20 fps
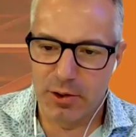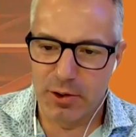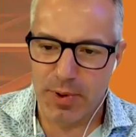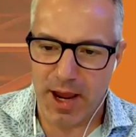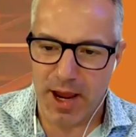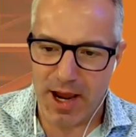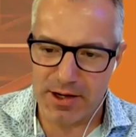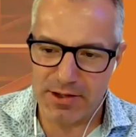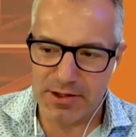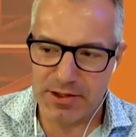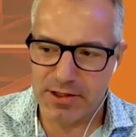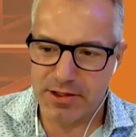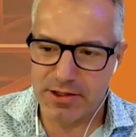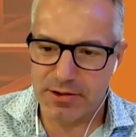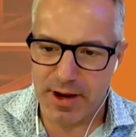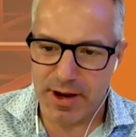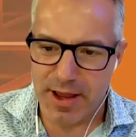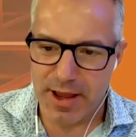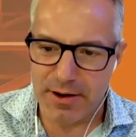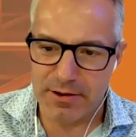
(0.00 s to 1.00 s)
your passion,
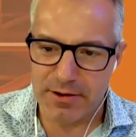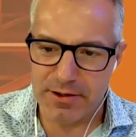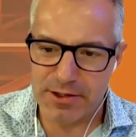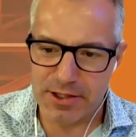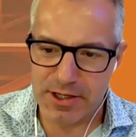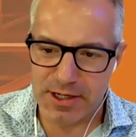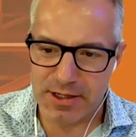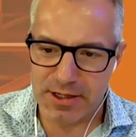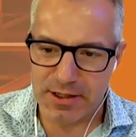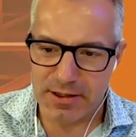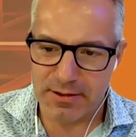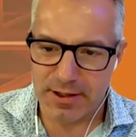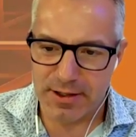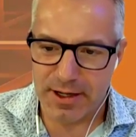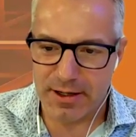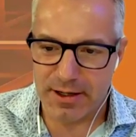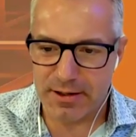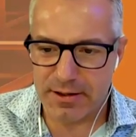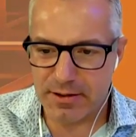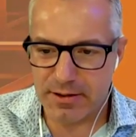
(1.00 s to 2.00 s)
your energy,
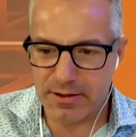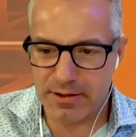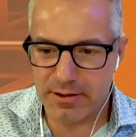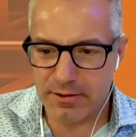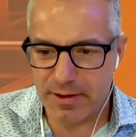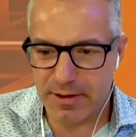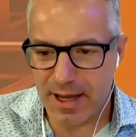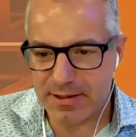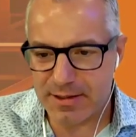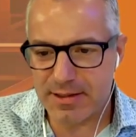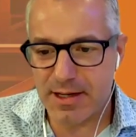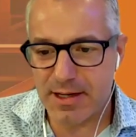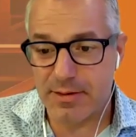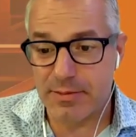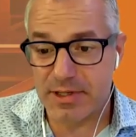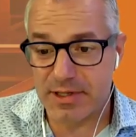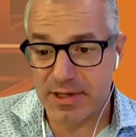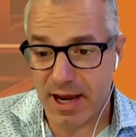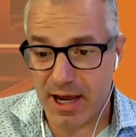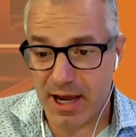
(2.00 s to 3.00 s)
like your last
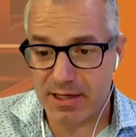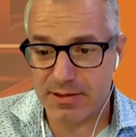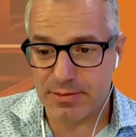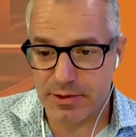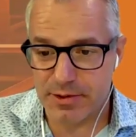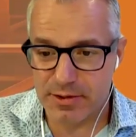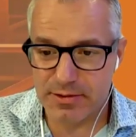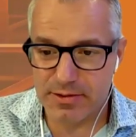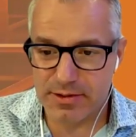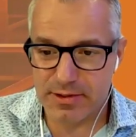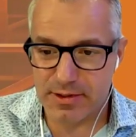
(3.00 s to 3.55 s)
name is Kaspar.